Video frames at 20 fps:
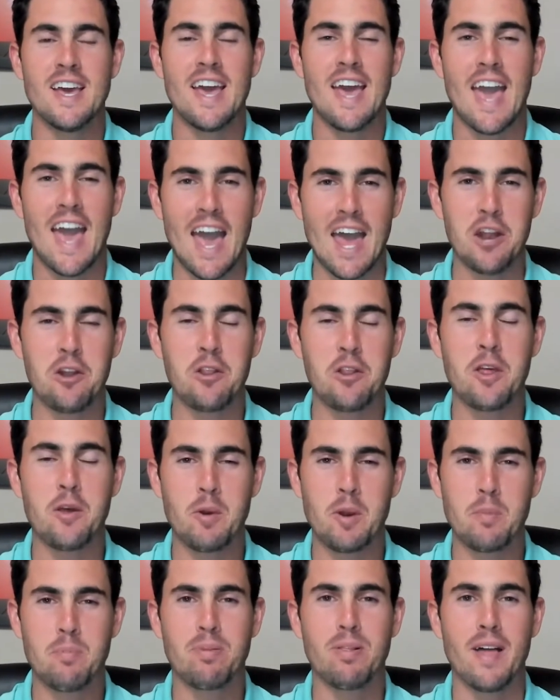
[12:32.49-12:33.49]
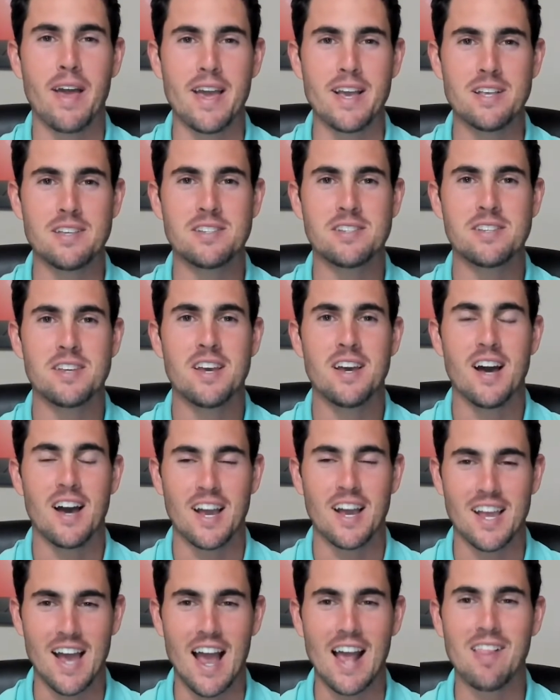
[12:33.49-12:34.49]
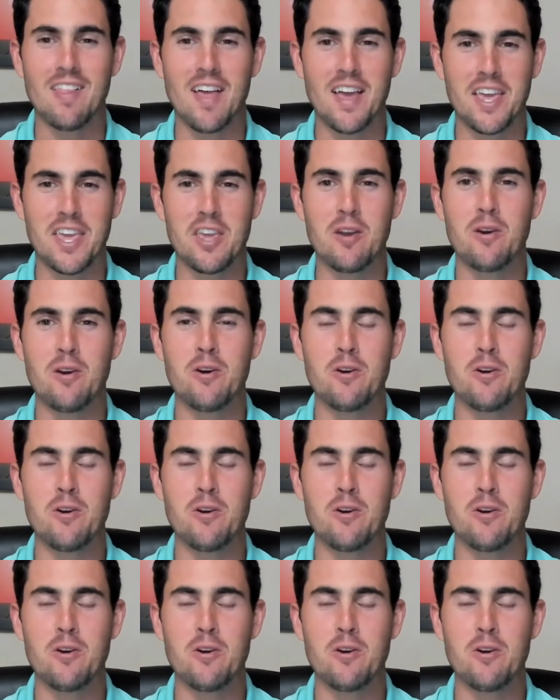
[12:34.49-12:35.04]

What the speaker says: how do they replace a guy like you?